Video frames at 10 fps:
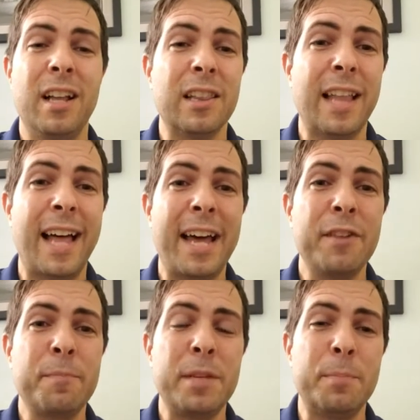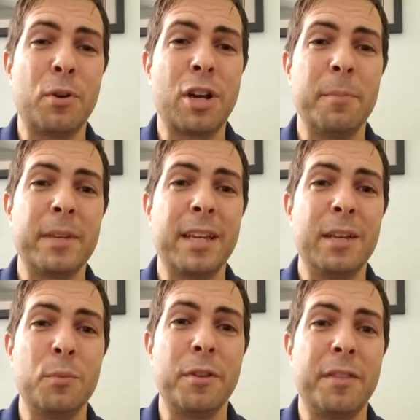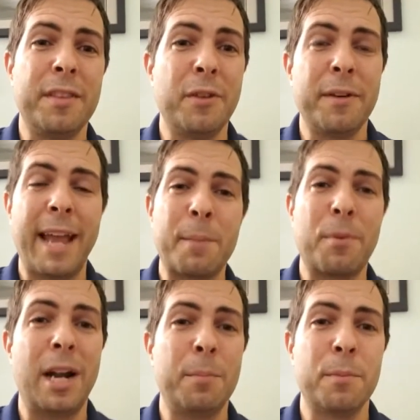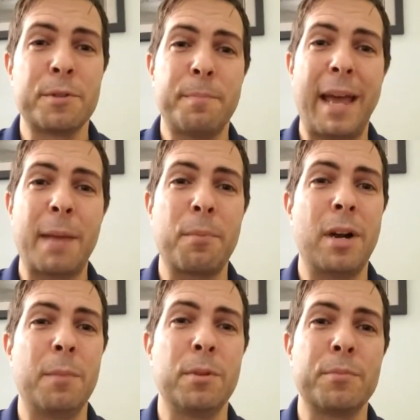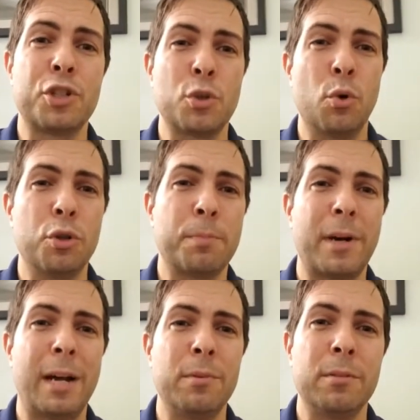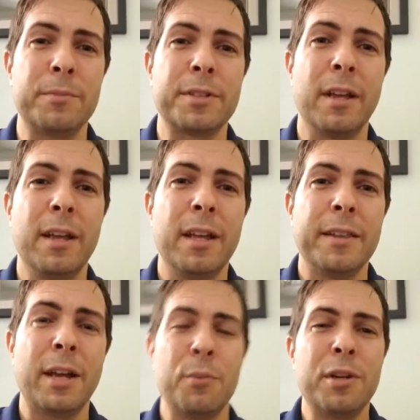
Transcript: A lot of people coming in with, you know, neck problems, back problems, shoulder problems that